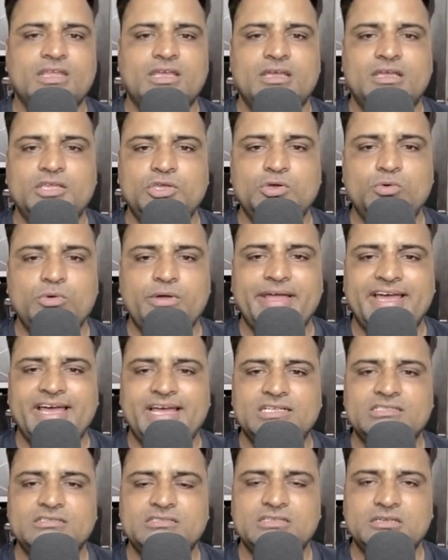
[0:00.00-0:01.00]
you
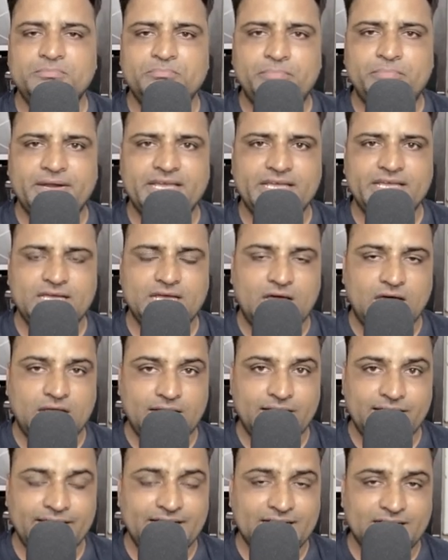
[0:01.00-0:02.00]
get simply a
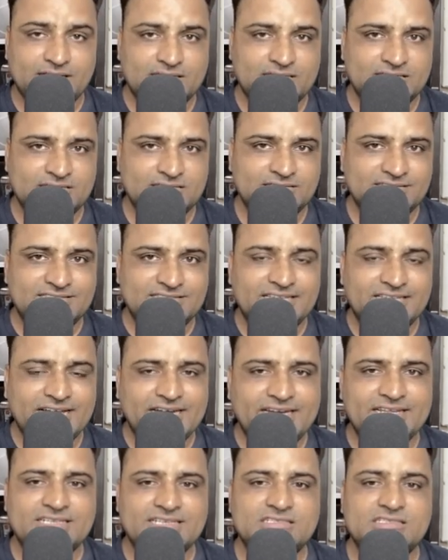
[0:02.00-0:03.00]
link that
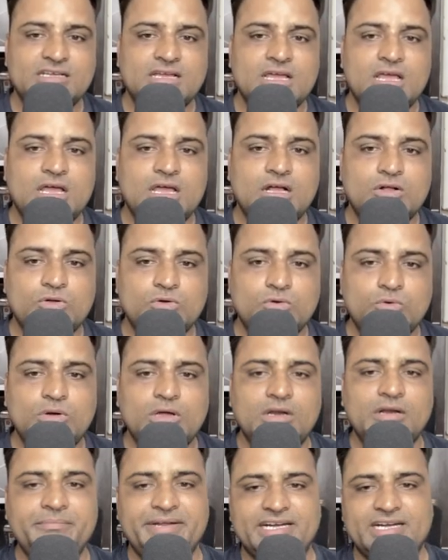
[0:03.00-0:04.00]
is
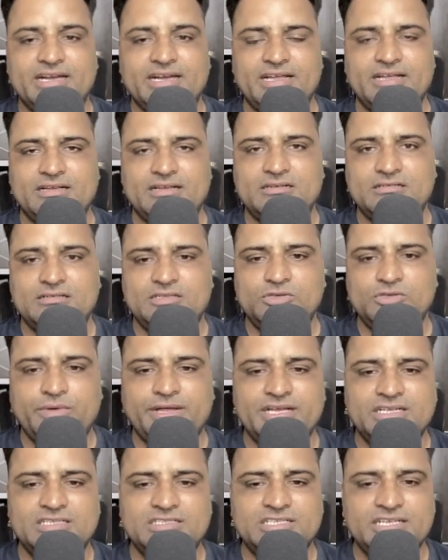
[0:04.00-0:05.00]
google meet link you
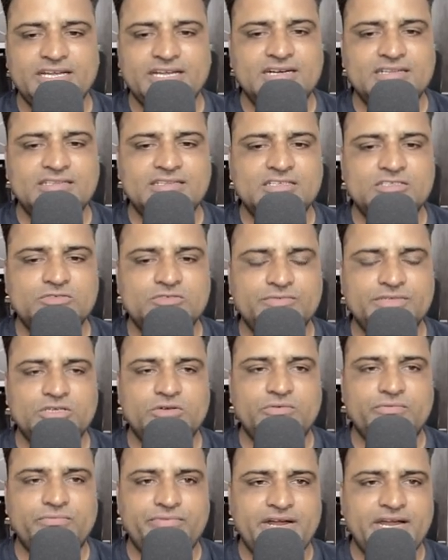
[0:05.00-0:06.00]
can share this with your
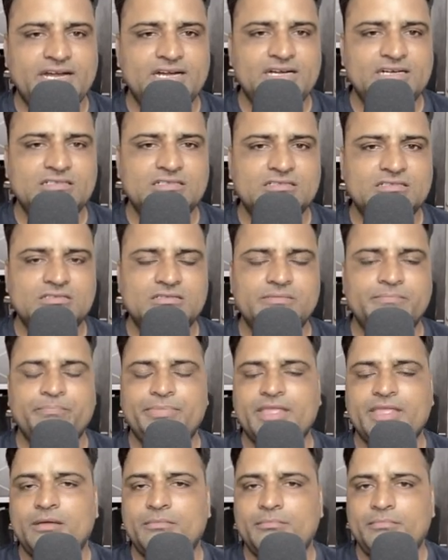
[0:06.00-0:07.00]
friends
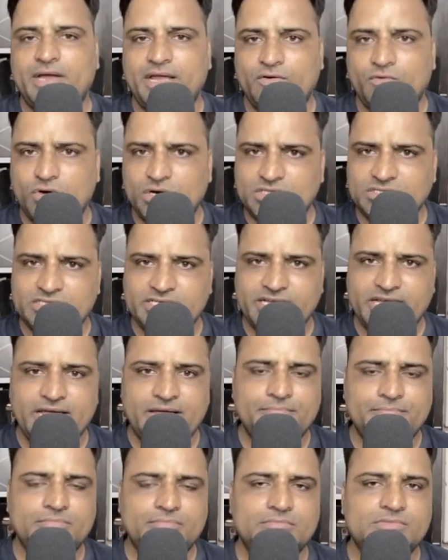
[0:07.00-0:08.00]
by WhatsApp
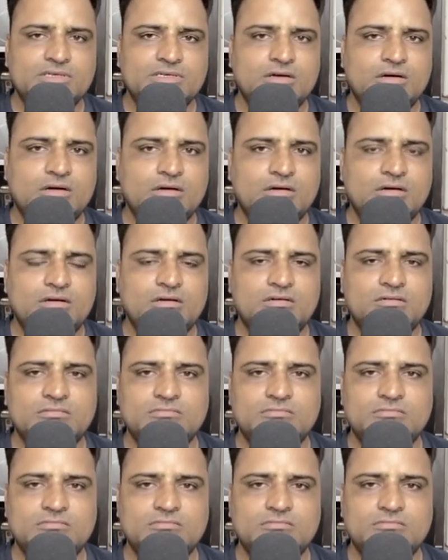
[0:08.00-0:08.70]
or